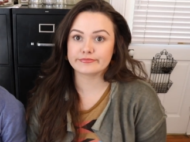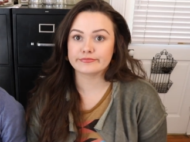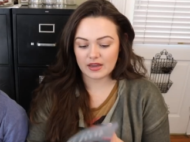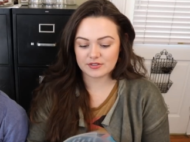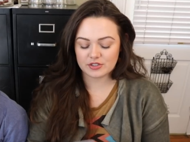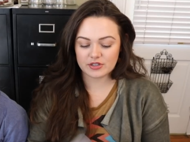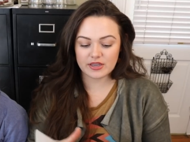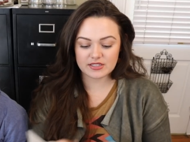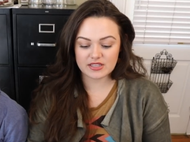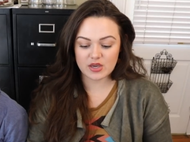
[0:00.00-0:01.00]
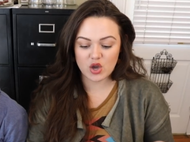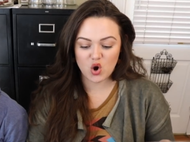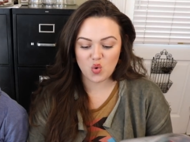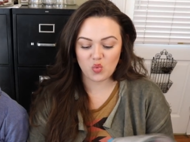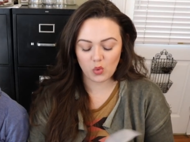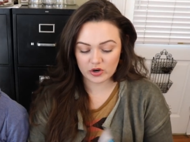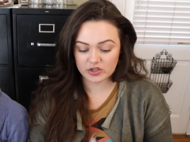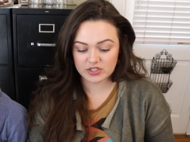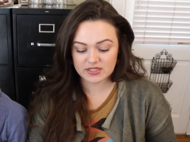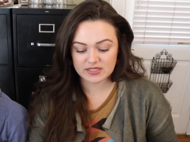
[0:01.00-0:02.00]
Alzina gets the
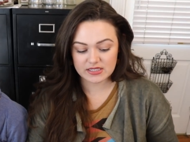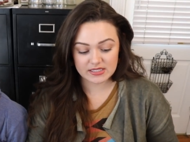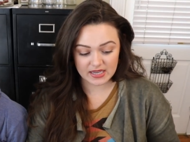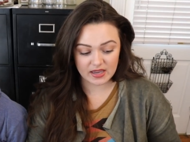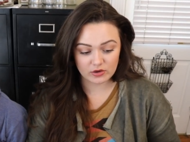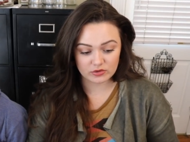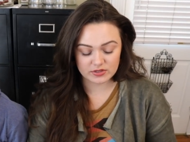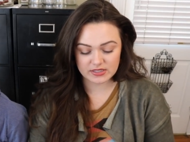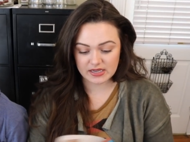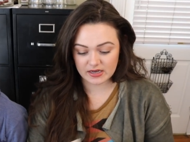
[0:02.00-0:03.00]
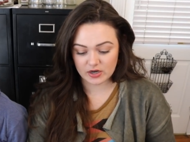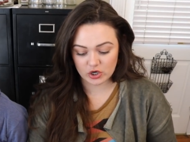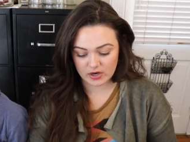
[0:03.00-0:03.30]
worst tangles in her